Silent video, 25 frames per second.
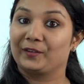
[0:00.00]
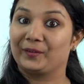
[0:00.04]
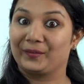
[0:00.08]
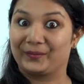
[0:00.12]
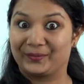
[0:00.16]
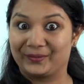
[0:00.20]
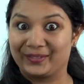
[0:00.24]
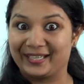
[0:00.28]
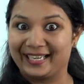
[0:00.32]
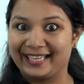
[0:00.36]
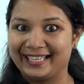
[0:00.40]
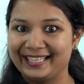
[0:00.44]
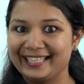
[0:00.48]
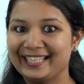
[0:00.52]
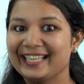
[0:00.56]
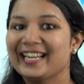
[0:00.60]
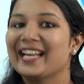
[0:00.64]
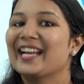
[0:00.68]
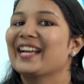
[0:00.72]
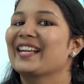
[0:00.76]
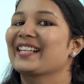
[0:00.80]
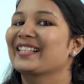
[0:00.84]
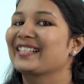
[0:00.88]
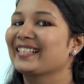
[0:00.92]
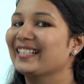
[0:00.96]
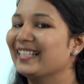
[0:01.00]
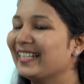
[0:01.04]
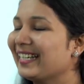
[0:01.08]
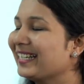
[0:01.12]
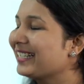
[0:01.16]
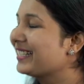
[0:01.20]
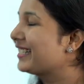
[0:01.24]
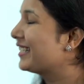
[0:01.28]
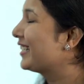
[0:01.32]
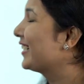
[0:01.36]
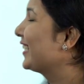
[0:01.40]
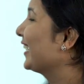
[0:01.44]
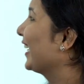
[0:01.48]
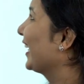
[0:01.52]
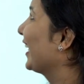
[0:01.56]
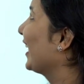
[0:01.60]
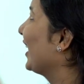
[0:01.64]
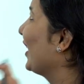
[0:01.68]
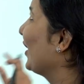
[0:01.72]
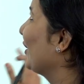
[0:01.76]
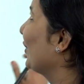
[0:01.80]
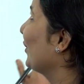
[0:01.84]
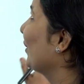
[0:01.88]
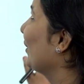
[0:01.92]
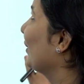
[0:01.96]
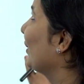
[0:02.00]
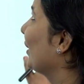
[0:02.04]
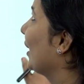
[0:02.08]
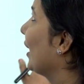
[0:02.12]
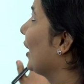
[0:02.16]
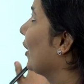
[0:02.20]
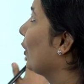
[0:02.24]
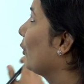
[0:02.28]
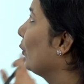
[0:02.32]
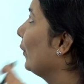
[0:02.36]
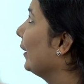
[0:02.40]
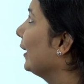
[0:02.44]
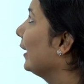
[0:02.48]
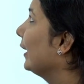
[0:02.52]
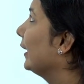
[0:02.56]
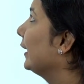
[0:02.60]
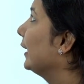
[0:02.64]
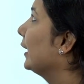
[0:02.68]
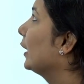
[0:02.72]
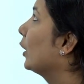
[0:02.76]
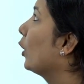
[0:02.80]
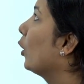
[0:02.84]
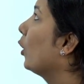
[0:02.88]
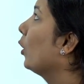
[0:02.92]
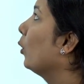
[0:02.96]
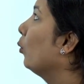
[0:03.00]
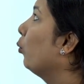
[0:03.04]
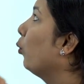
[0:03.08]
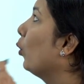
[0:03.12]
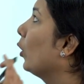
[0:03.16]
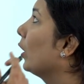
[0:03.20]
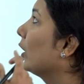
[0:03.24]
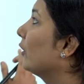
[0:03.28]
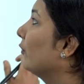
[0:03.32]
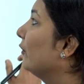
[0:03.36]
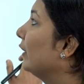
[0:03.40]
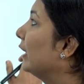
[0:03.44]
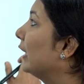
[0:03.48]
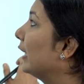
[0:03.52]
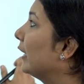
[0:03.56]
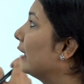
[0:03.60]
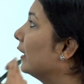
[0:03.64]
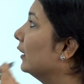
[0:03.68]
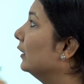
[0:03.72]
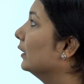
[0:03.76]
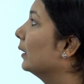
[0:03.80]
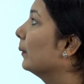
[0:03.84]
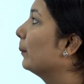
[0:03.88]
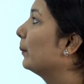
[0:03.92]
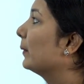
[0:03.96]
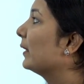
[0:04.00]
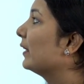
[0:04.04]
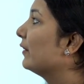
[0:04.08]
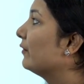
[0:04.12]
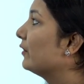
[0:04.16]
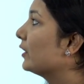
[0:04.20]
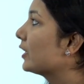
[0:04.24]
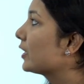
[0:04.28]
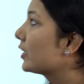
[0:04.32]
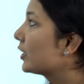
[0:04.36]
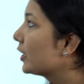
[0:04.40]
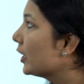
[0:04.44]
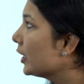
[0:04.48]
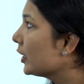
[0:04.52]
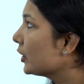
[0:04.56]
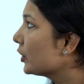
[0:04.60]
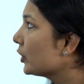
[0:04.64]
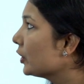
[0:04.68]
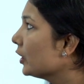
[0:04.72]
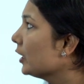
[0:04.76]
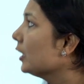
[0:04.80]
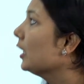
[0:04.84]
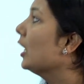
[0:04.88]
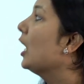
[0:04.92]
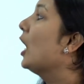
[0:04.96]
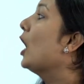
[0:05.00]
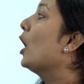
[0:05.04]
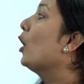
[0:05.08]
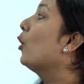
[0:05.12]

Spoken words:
Right? So let's check out a quick recall what we did in the previous session.